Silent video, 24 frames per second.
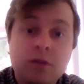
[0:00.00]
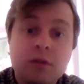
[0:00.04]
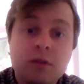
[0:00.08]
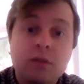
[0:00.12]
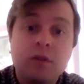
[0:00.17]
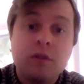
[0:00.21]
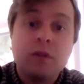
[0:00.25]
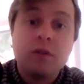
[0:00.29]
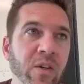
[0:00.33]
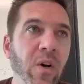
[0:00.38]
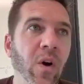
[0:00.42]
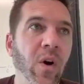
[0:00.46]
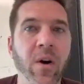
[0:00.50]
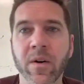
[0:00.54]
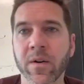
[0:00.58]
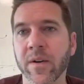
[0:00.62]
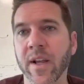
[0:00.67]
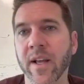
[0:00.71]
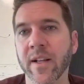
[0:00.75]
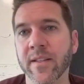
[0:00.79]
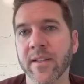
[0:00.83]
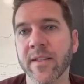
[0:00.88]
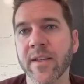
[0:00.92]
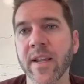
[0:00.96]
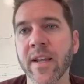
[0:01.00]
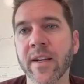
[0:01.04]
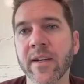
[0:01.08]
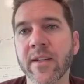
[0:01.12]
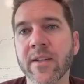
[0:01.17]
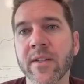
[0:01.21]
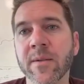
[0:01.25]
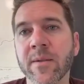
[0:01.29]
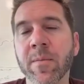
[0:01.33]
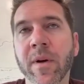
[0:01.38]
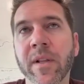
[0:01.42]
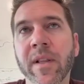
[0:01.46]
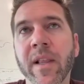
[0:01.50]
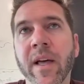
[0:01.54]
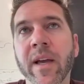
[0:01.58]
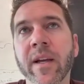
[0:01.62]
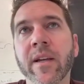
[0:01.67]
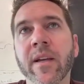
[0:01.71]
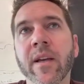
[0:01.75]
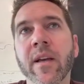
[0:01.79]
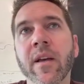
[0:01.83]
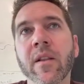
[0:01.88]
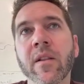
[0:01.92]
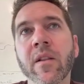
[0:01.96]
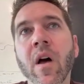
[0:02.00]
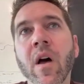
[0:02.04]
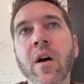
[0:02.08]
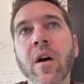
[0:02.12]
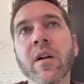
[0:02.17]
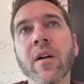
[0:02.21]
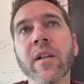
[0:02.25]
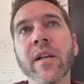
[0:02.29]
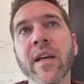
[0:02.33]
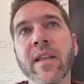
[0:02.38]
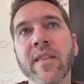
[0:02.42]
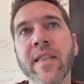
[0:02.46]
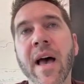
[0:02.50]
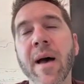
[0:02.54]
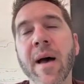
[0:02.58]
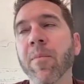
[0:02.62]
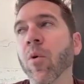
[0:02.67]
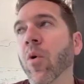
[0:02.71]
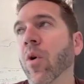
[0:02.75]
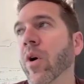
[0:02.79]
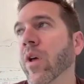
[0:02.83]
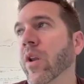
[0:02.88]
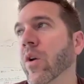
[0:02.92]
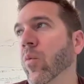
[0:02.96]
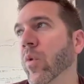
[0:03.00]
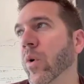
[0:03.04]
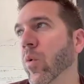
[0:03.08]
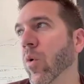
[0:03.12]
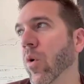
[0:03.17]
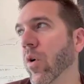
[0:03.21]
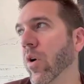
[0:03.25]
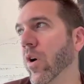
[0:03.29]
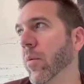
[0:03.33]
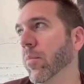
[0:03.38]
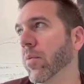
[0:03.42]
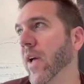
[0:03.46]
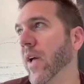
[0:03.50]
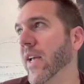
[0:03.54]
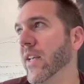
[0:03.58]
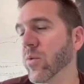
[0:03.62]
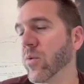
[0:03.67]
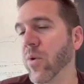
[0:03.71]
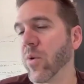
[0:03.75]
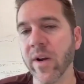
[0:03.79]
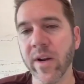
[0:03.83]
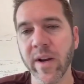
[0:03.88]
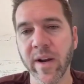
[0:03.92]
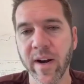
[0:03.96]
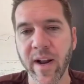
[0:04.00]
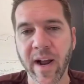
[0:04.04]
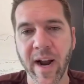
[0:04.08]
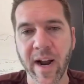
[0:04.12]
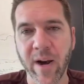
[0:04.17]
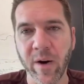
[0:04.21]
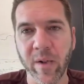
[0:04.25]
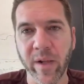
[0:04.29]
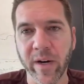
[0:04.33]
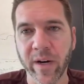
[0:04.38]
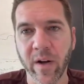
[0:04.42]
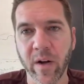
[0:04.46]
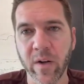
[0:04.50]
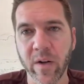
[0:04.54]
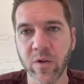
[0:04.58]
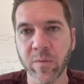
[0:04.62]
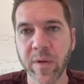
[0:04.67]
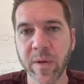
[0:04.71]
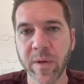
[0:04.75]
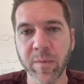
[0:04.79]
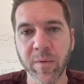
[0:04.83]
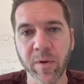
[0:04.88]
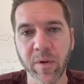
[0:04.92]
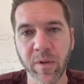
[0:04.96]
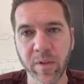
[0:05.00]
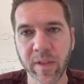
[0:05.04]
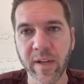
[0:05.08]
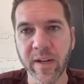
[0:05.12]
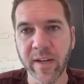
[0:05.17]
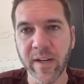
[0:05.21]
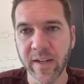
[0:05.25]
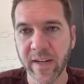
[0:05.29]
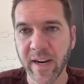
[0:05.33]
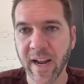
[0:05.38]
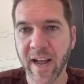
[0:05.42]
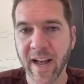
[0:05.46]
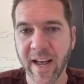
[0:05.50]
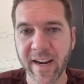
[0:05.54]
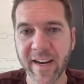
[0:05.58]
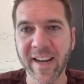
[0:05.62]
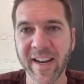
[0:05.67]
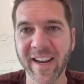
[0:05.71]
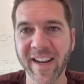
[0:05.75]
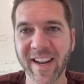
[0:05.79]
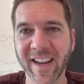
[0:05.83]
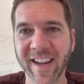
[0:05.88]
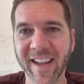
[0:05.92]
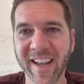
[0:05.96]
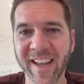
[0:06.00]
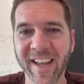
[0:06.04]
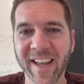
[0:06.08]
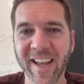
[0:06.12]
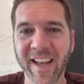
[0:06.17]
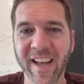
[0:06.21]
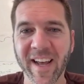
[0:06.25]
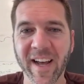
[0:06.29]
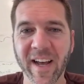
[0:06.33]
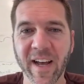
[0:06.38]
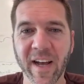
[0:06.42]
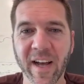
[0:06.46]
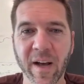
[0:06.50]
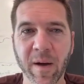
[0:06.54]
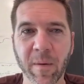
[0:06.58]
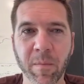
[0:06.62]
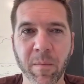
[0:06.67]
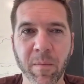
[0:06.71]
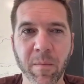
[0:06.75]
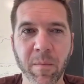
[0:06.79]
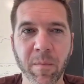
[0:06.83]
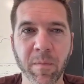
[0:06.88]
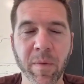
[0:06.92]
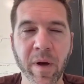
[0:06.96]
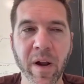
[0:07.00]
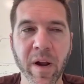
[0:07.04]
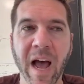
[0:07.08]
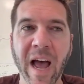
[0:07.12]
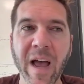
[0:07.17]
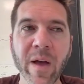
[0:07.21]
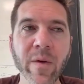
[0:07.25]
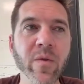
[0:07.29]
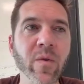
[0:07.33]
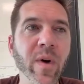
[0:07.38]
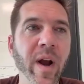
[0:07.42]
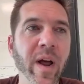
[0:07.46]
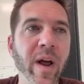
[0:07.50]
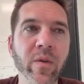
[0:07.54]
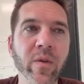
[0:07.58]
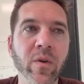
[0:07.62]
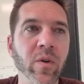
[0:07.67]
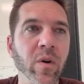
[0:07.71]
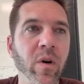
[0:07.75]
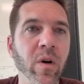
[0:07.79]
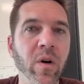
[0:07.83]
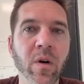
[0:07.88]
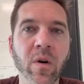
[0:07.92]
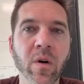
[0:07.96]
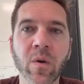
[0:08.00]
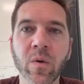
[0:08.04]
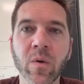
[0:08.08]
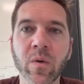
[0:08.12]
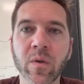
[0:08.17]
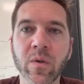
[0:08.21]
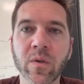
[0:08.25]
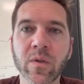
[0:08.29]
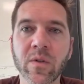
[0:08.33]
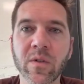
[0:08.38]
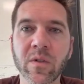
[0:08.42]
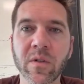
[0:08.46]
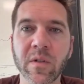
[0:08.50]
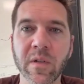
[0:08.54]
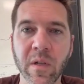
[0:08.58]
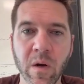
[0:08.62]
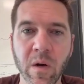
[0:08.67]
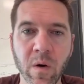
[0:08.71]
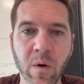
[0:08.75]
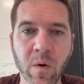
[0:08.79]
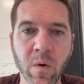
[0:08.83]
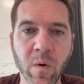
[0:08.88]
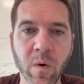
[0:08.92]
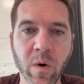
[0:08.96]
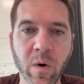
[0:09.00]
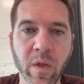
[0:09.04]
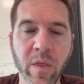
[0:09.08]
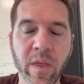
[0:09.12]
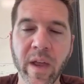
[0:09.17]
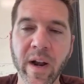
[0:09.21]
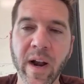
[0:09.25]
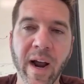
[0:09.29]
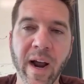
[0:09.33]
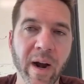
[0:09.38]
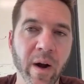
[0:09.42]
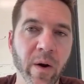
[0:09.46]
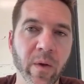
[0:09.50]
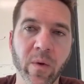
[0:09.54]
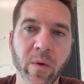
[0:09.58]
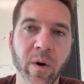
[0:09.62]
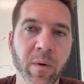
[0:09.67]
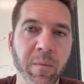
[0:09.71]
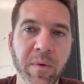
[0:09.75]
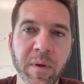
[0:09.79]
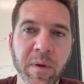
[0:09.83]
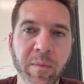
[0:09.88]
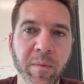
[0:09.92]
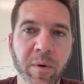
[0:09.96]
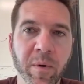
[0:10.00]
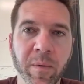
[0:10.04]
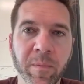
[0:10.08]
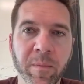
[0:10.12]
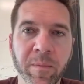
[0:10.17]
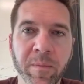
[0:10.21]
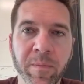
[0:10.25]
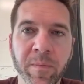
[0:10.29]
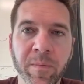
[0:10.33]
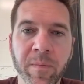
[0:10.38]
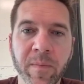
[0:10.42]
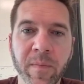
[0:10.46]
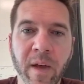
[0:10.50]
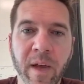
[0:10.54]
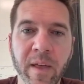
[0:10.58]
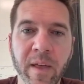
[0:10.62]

It's hard. Yeah, it stinks. But like, luckily at that point, we weren't in a place where I needed to hire like 100 people. Thank God. But I would rather grow slow than hire the wrong people. I